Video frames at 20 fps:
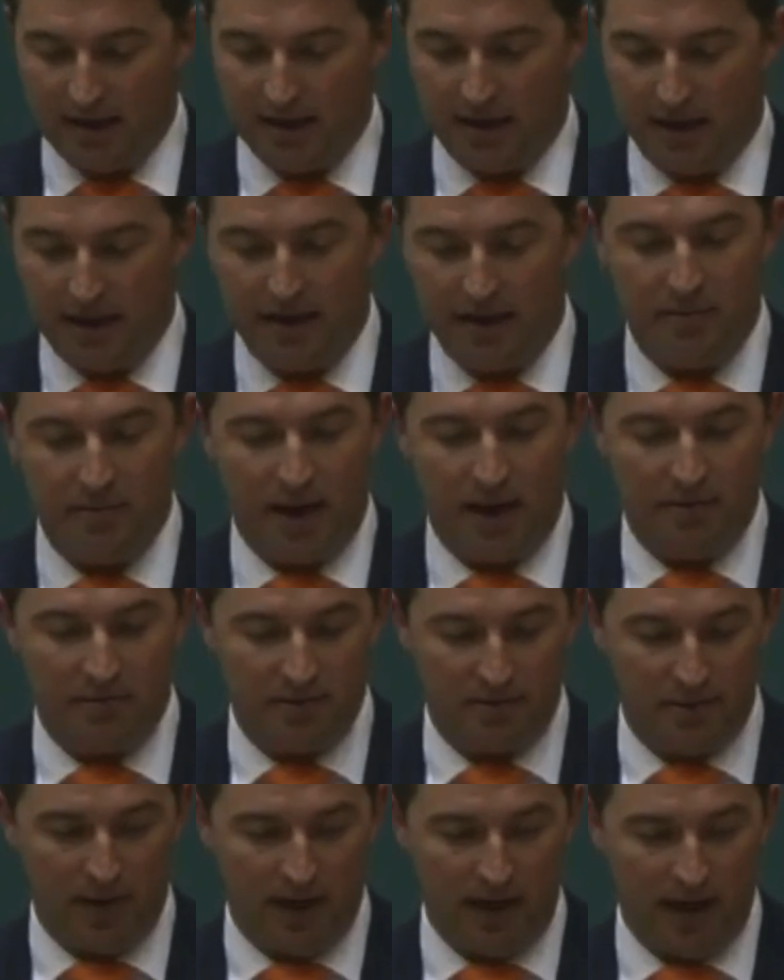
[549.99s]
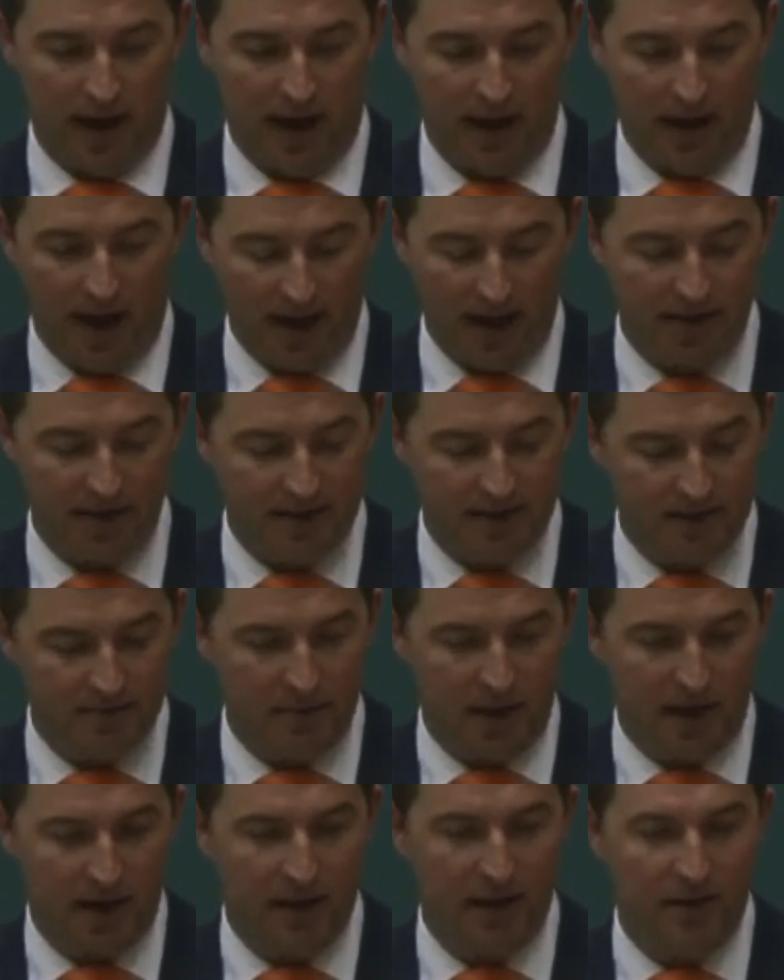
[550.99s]
liquor, Madam Speaker, and this has
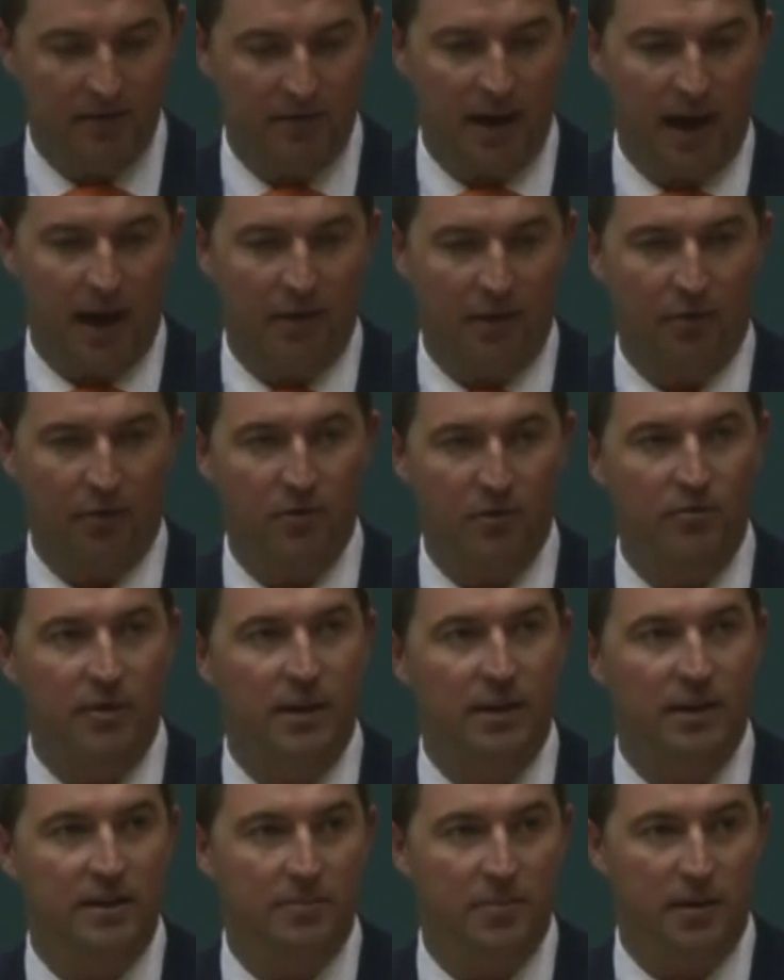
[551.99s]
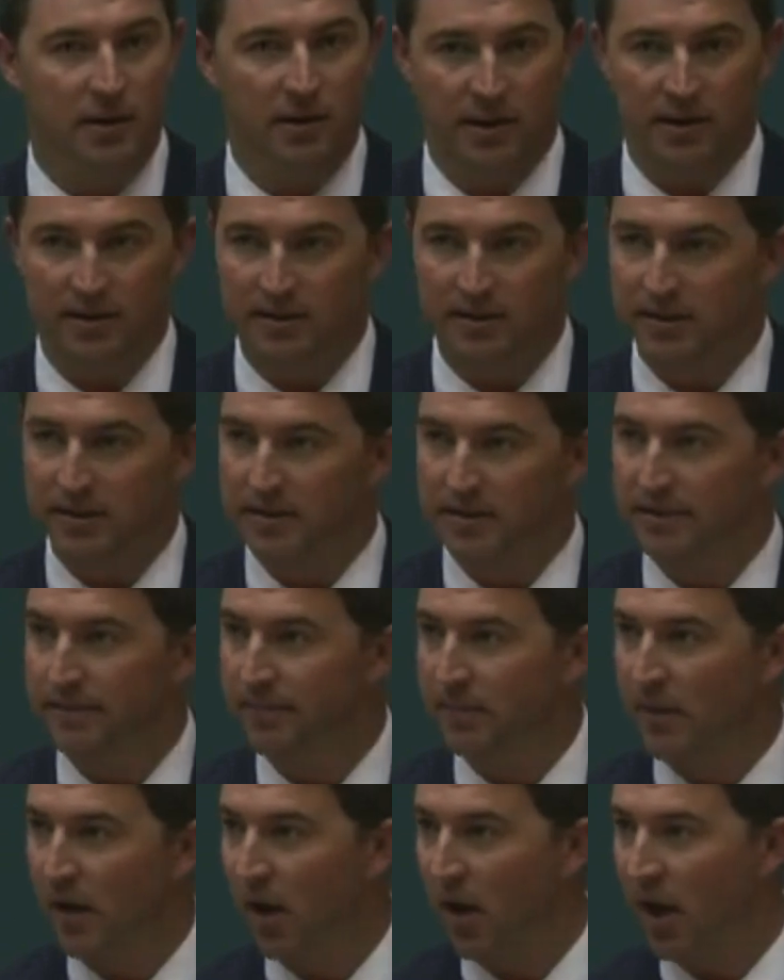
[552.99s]
been lived out through real experiences.
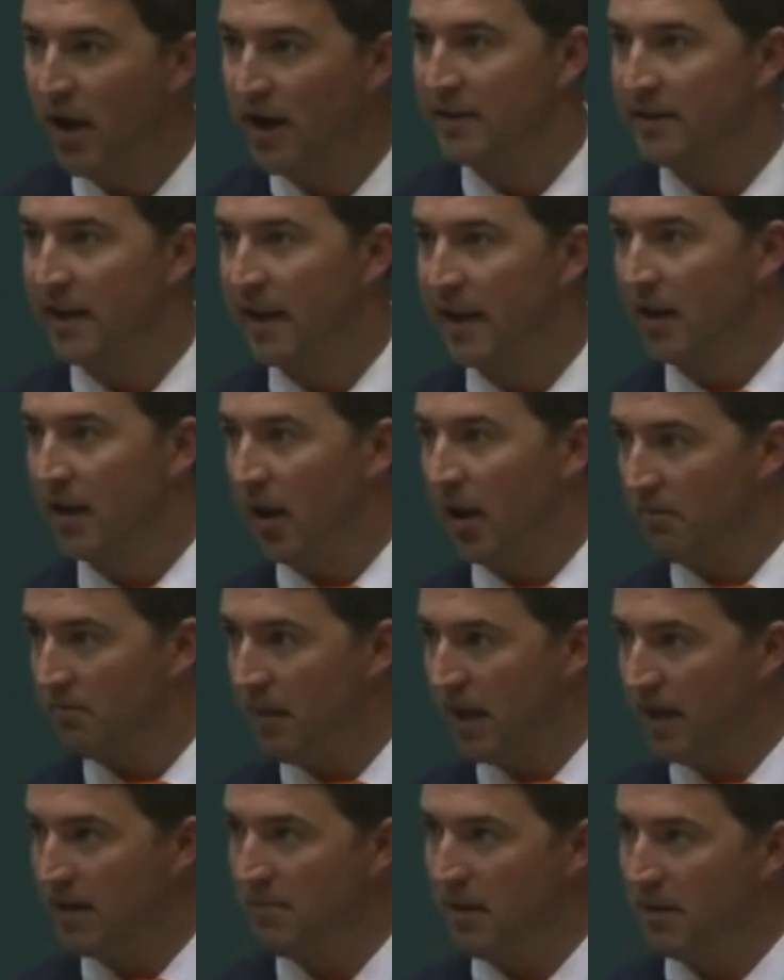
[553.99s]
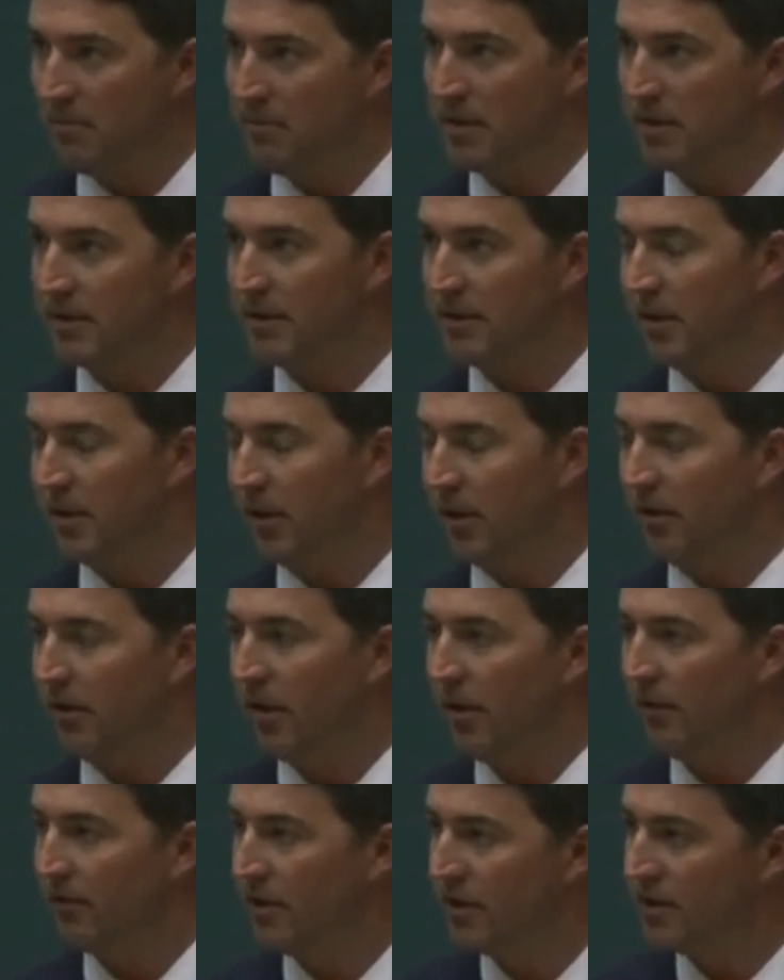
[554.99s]
I attend, like many members
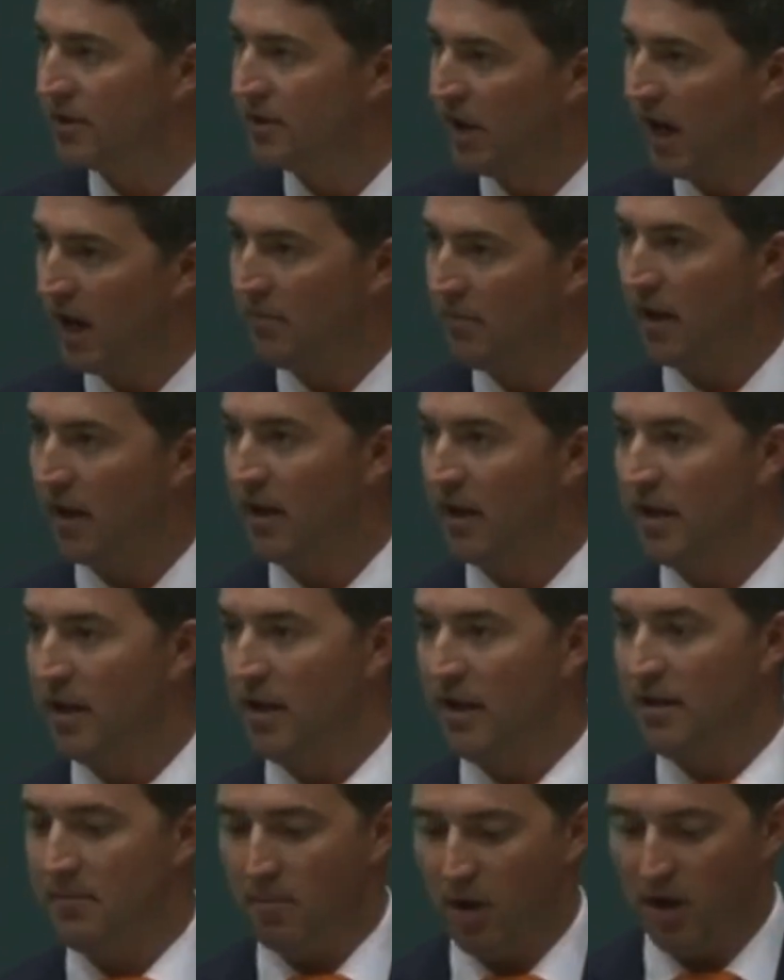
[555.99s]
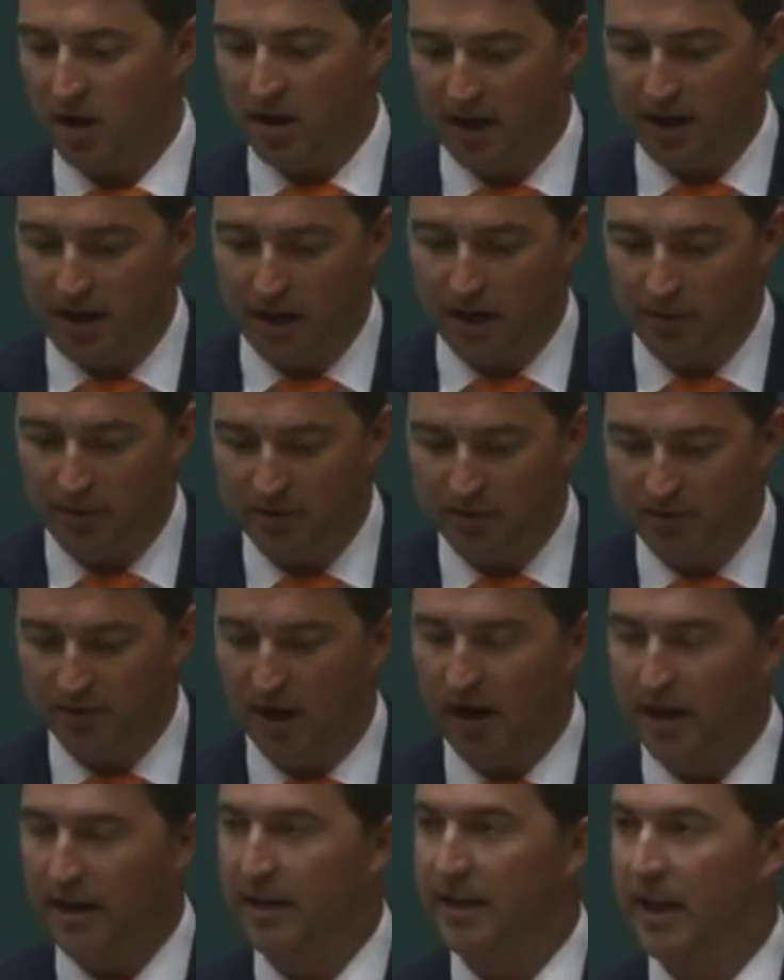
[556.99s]
of this chamber, my Clean Up
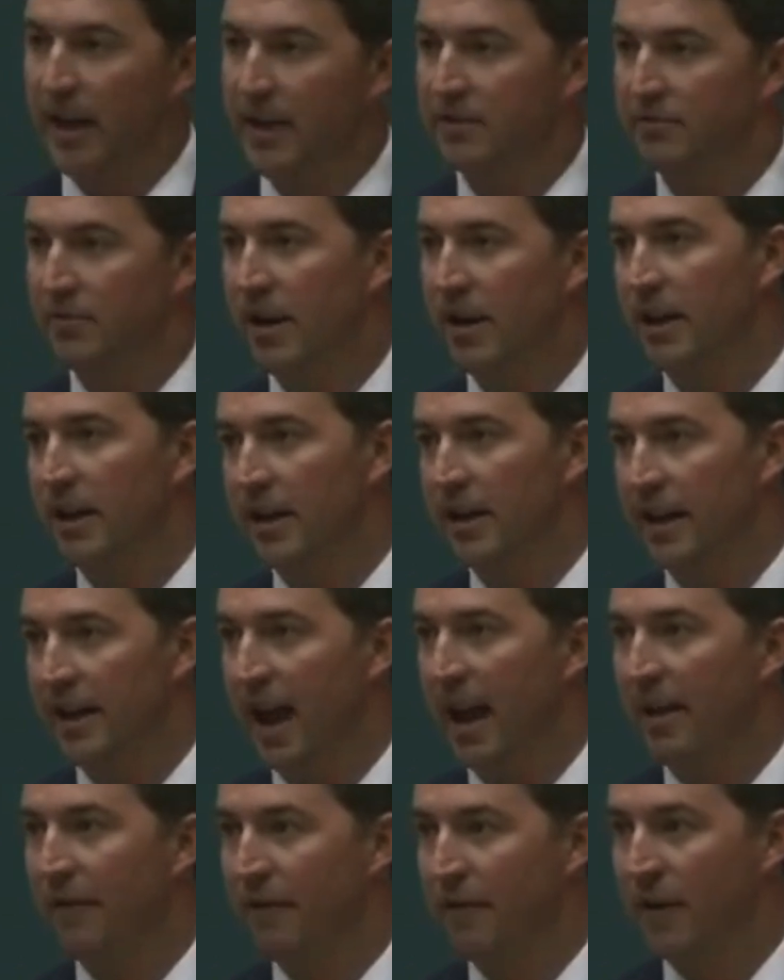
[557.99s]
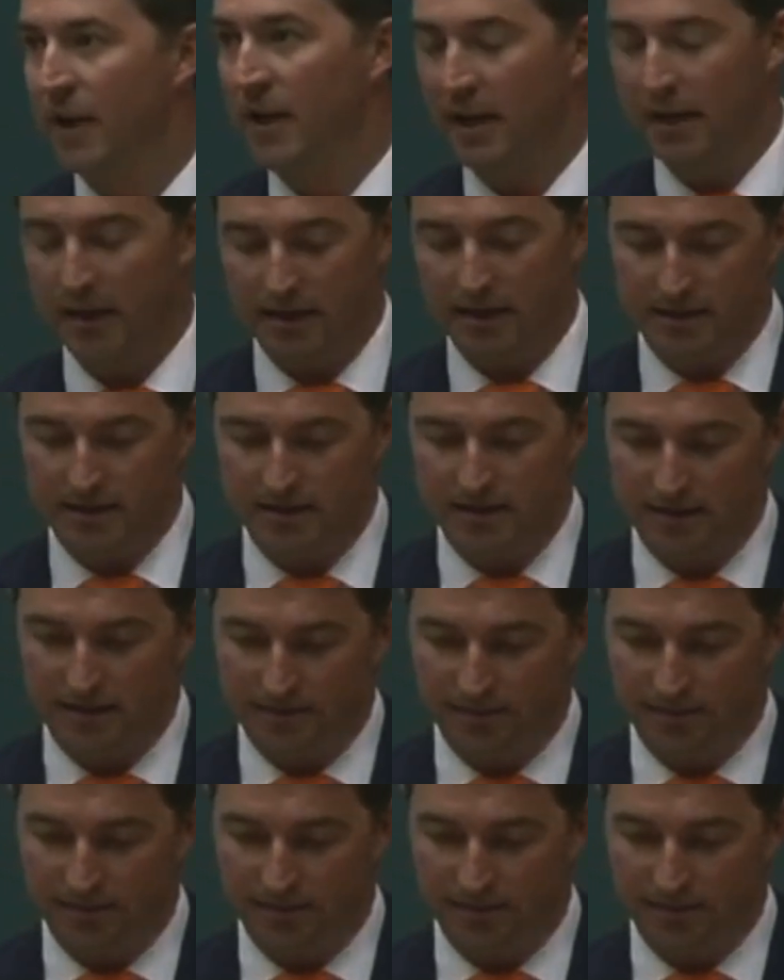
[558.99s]
Australia days regularly and have for years.